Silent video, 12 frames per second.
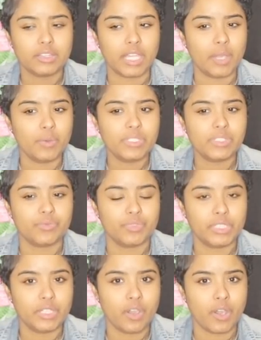that was
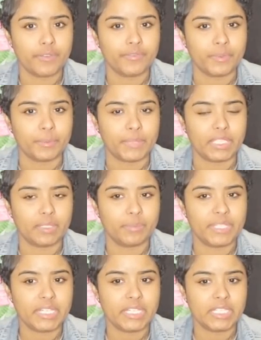really hard for me,
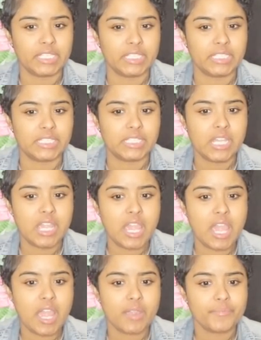because
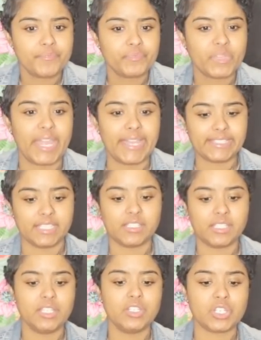as
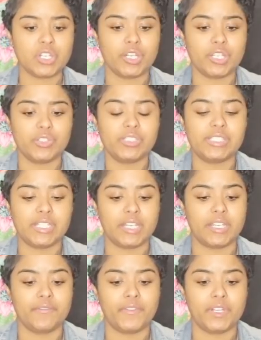a teacher, you're
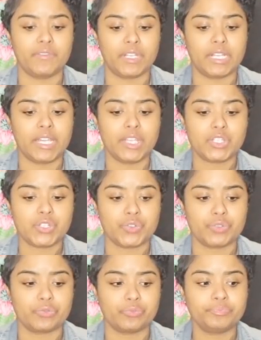sitting in front of a
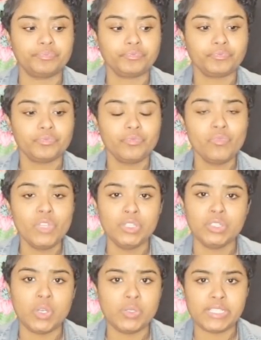classroom.
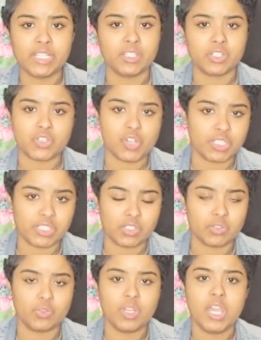Those kids trust
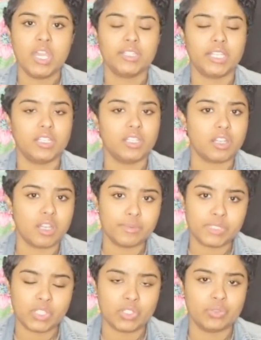you. They look
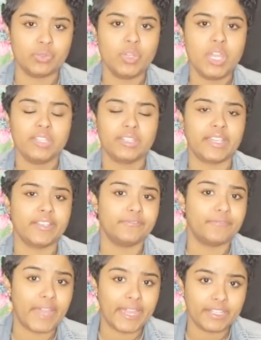up to you. They
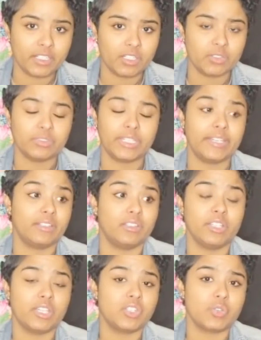confide in you. They
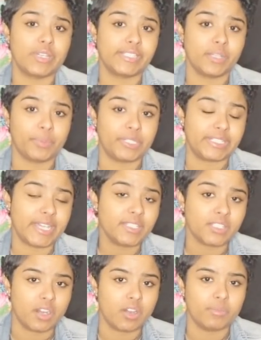look at you as a
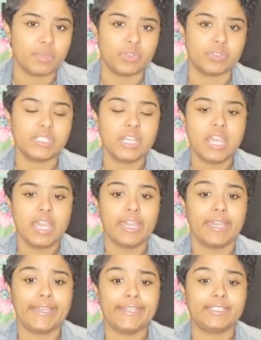protector almost.
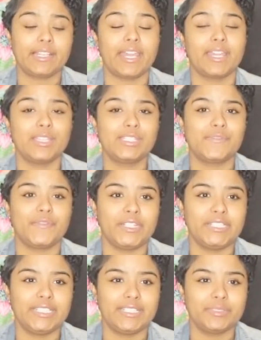And like, it's
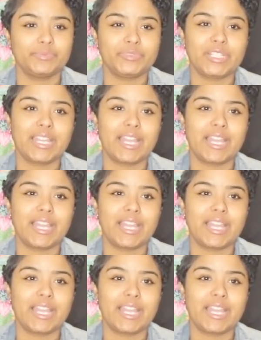funny,